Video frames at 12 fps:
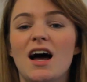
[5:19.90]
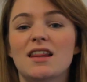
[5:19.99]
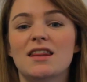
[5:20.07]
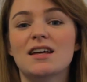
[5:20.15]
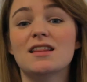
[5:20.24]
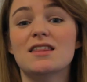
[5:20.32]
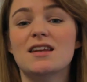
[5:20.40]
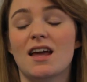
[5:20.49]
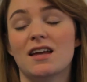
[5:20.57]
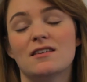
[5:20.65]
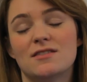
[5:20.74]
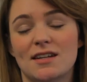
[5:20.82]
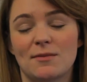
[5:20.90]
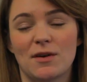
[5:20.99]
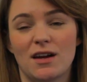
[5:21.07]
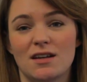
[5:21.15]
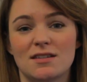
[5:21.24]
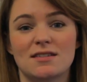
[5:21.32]
Uh, I think the negative
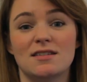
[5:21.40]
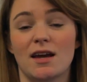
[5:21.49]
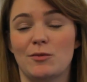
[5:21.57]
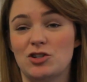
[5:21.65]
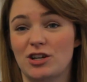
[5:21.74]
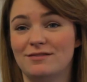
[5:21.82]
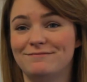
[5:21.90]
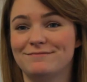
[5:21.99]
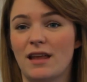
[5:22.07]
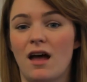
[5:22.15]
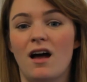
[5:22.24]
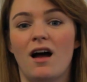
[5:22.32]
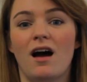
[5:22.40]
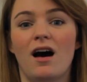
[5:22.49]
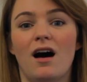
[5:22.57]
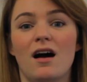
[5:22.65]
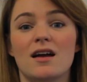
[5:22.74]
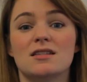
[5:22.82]
stigma is damaging.
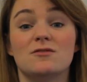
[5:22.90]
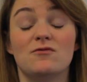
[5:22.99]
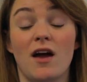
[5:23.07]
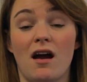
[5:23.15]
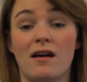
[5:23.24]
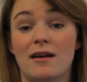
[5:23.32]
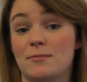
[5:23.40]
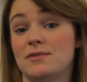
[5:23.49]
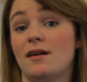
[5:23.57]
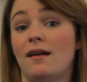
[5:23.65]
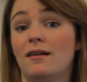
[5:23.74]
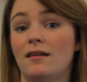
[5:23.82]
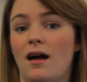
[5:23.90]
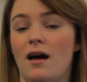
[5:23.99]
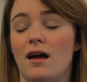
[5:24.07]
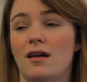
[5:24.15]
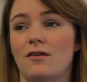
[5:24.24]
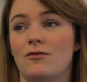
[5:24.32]
Uh, it's very
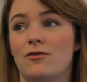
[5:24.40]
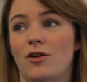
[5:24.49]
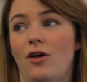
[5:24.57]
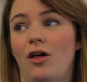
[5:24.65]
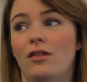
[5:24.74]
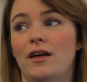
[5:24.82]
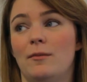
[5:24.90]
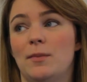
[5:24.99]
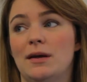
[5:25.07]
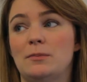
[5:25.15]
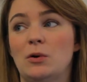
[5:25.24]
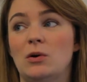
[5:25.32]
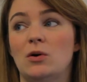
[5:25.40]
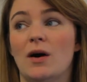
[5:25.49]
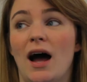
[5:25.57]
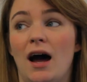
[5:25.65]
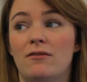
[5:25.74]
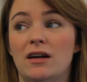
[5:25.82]
upsetting. I feel that
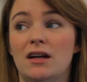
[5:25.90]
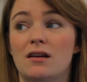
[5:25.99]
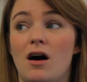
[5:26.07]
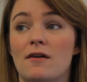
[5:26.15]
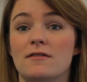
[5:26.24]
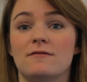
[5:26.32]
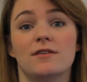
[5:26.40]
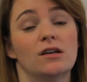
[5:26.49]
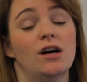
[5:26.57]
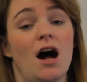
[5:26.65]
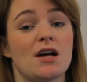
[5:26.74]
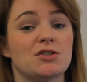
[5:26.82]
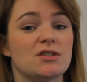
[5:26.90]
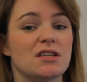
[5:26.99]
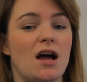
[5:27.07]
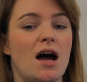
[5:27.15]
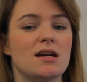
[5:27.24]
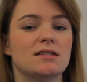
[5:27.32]
people who have it often feel
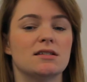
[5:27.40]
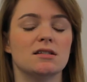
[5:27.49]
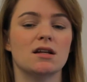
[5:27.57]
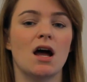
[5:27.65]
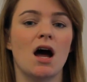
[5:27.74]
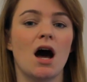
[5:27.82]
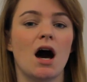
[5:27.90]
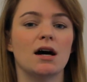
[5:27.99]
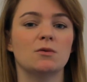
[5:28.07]
ostracized and